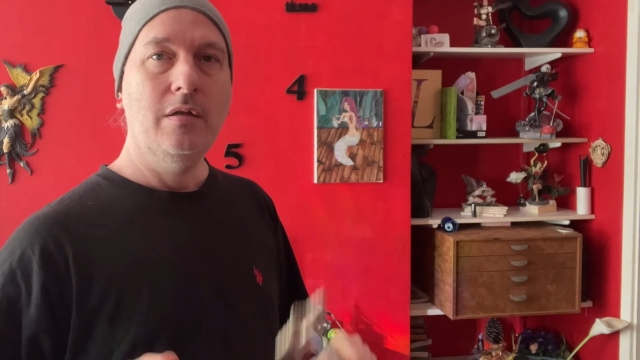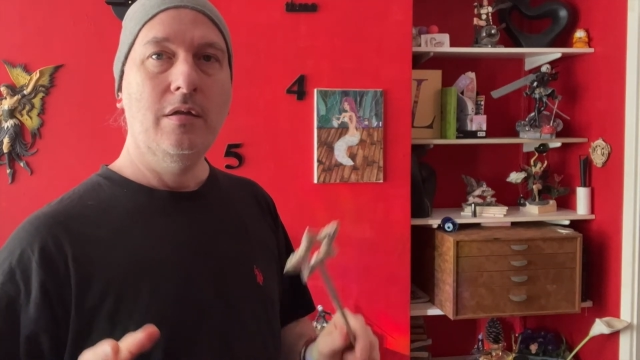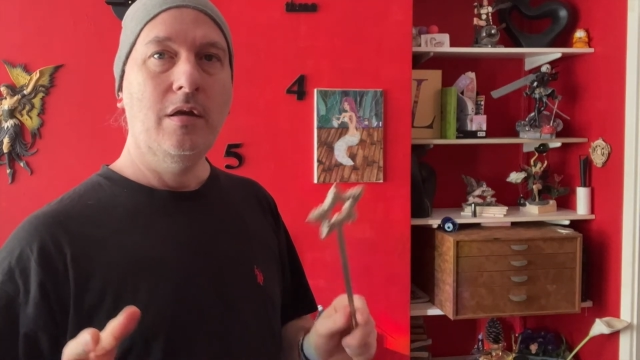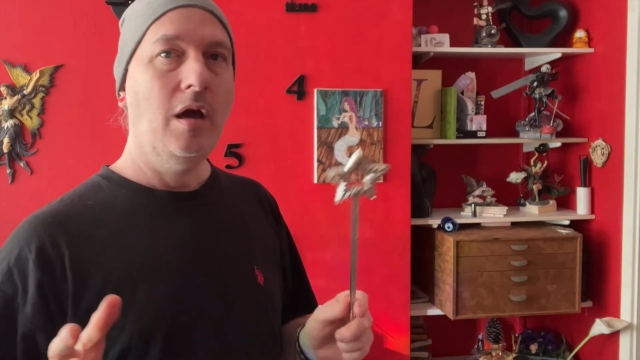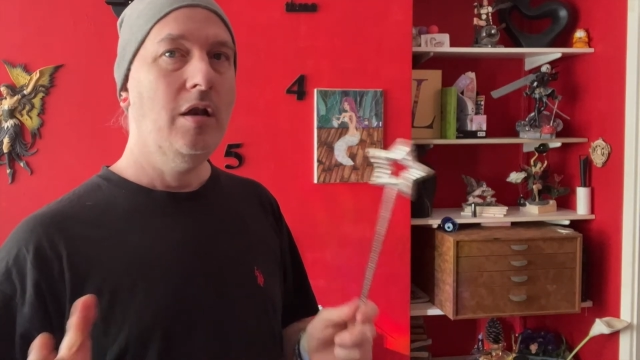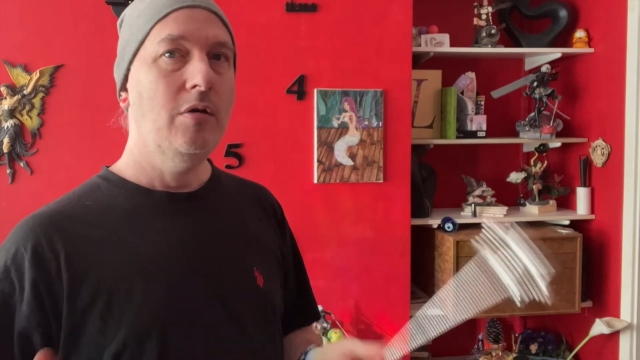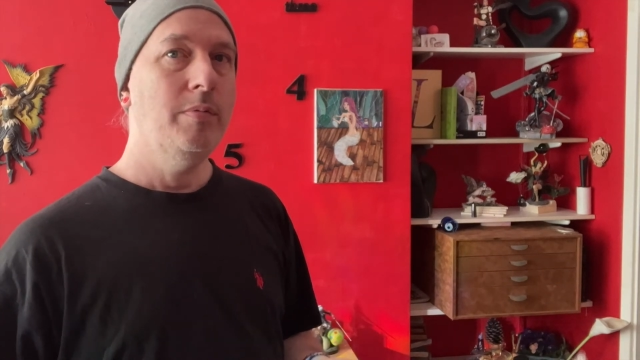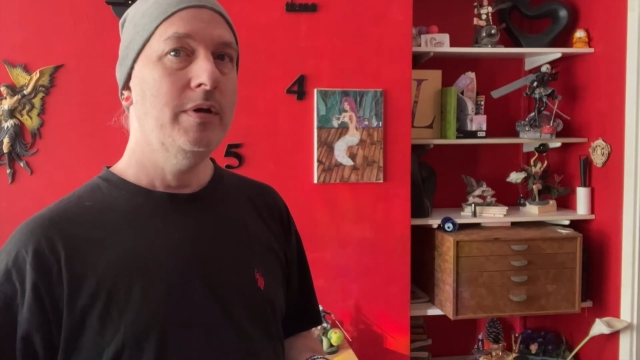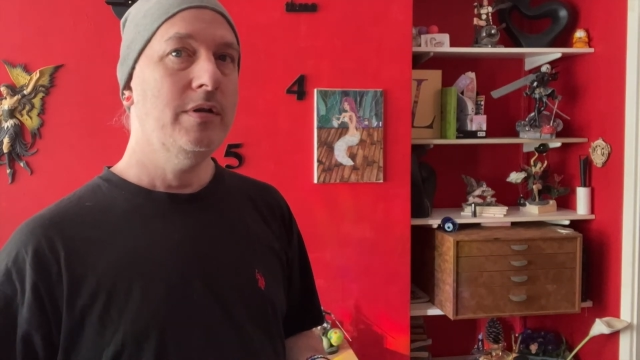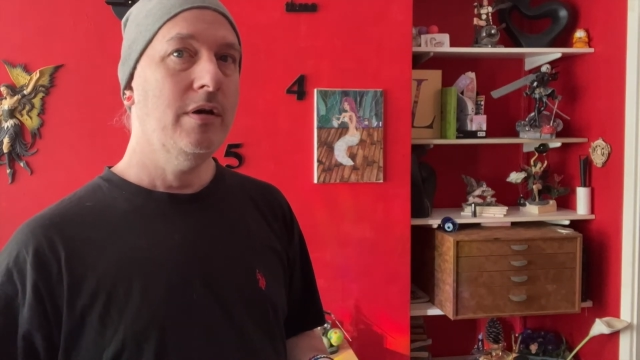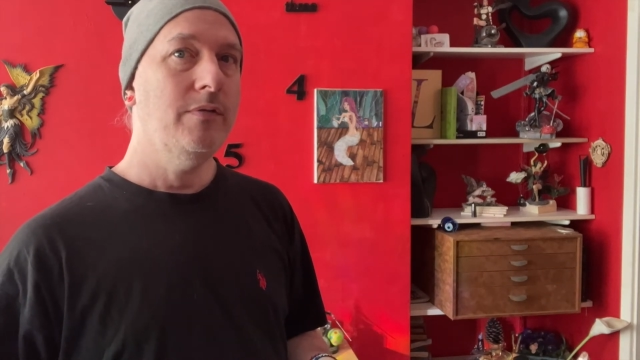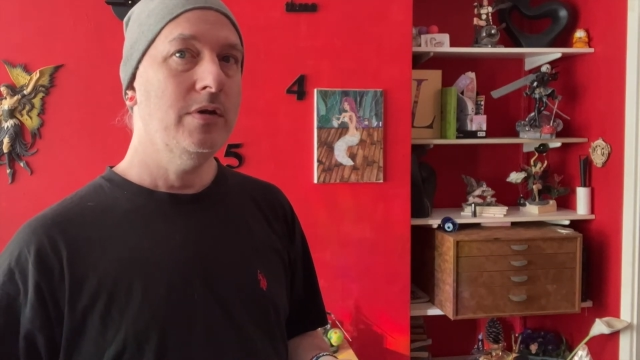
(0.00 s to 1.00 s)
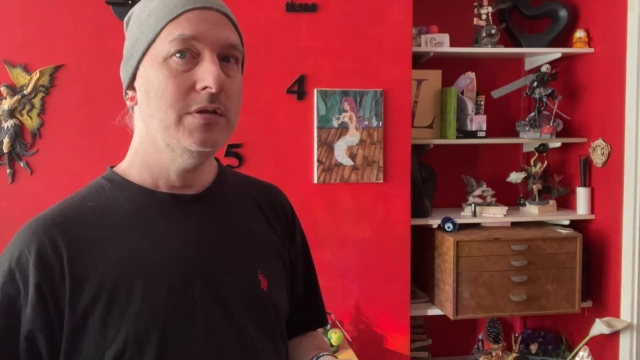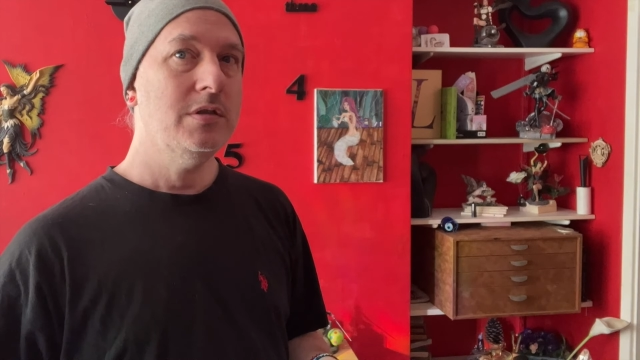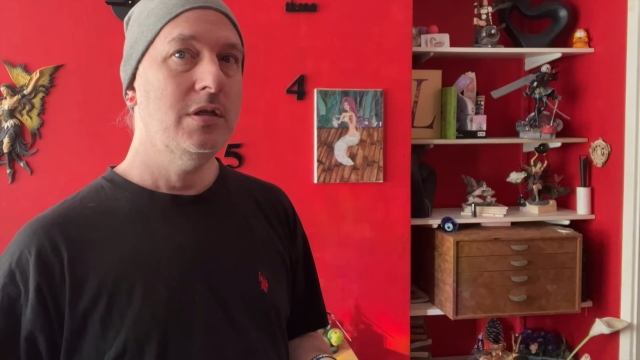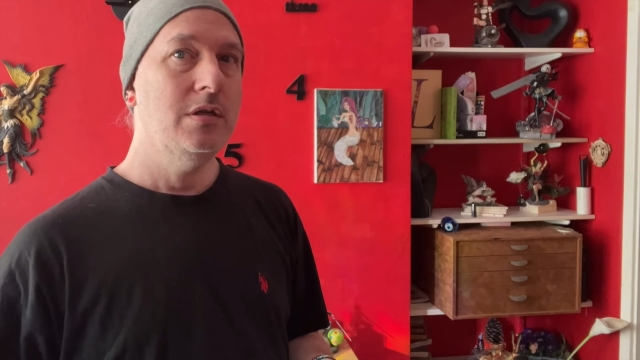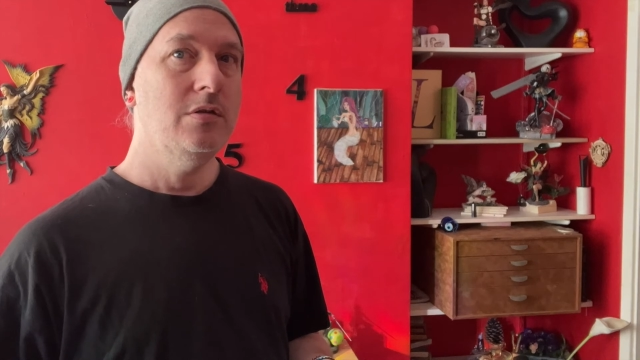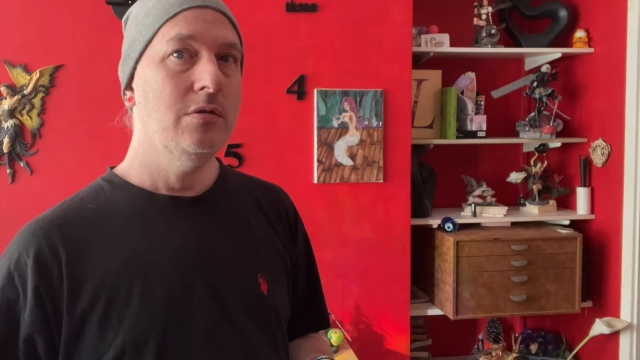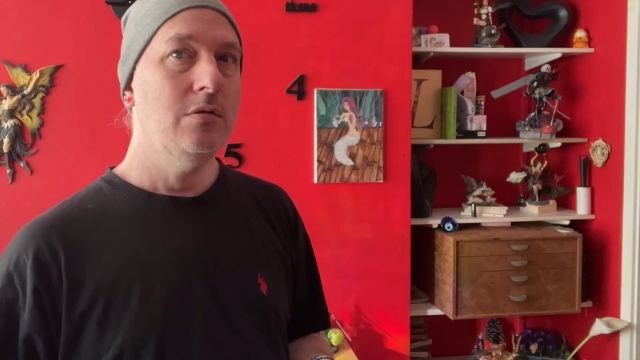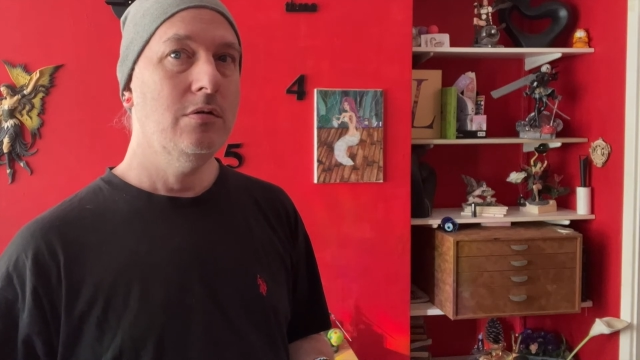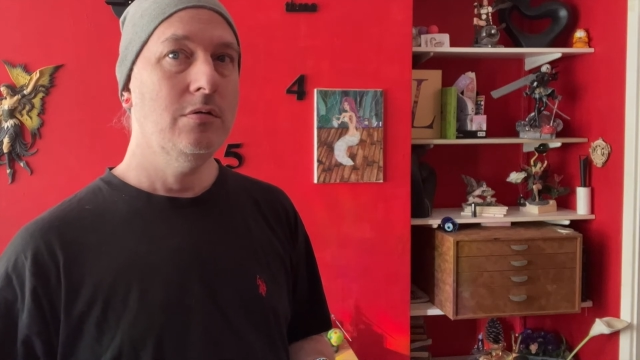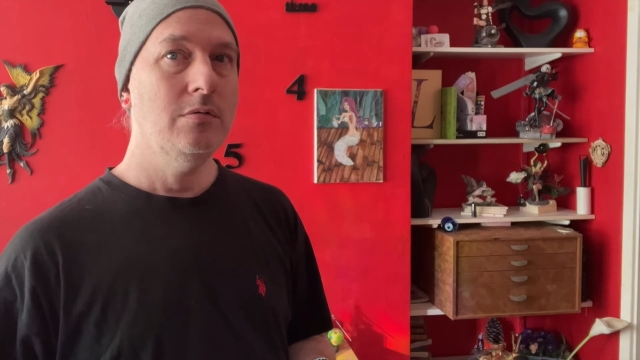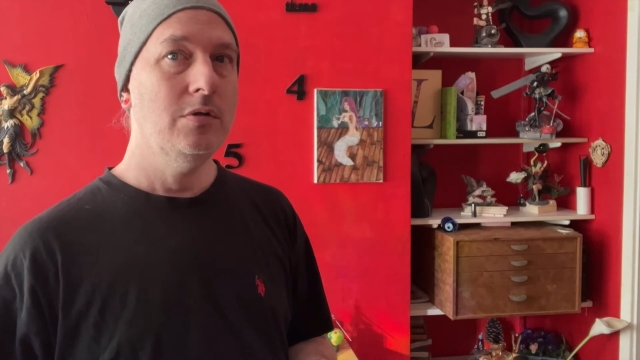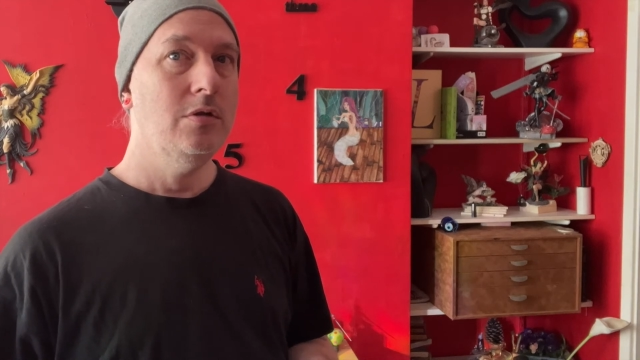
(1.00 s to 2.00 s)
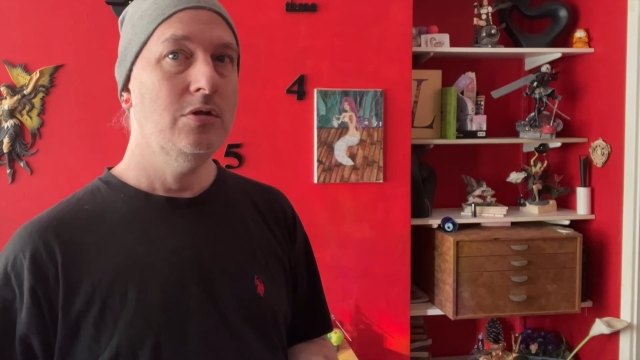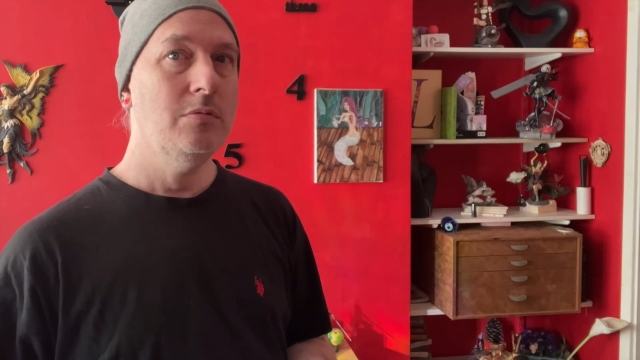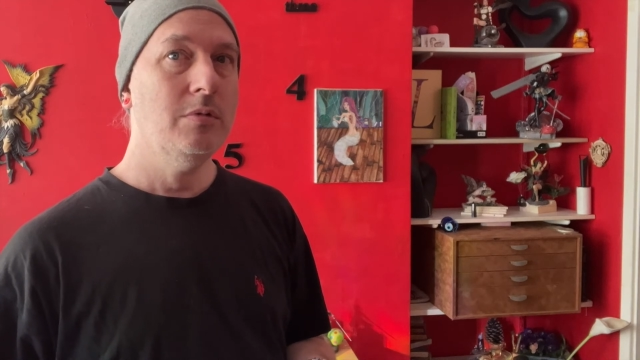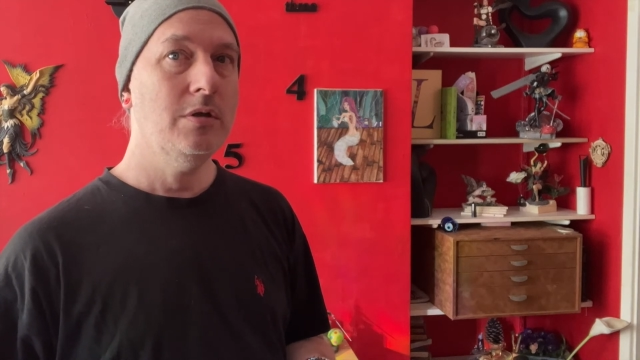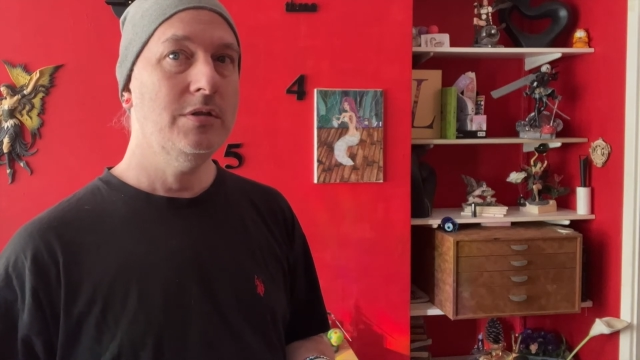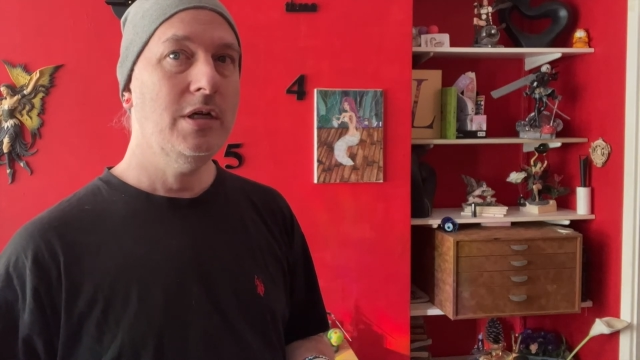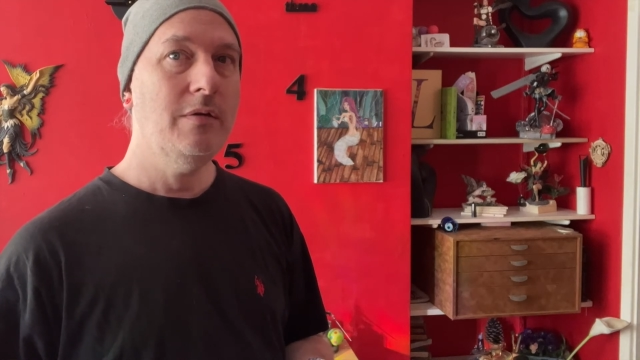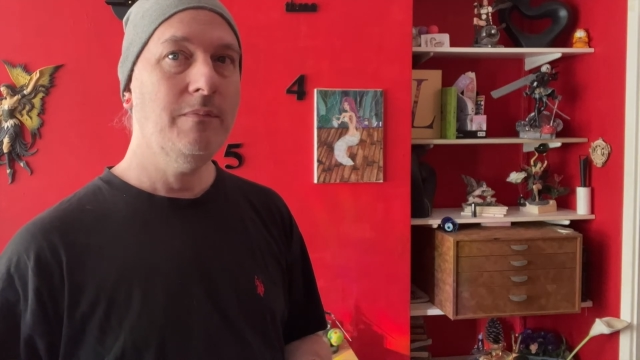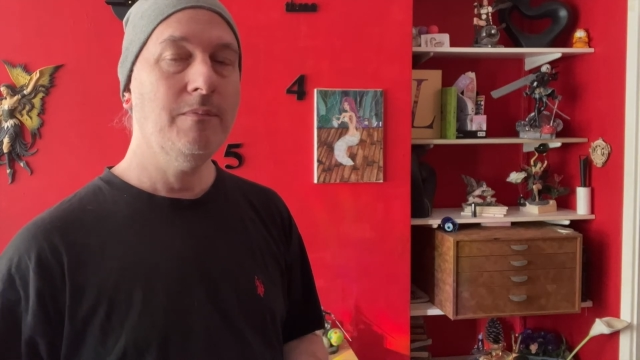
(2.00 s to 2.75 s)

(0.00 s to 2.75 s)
a little bit of diversity in your YouTube content